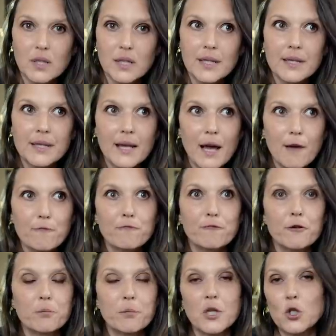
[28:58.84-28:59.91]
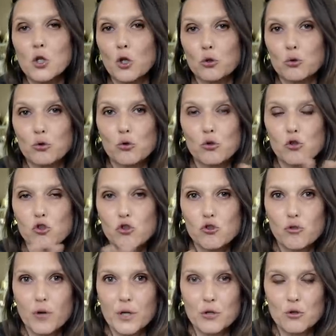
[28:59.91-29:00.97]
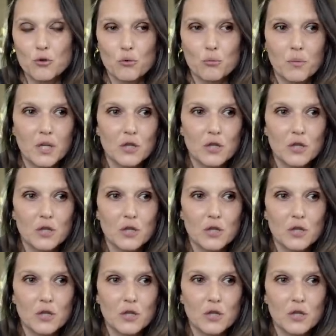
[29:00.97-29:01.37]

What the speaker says: enough for me not to stress too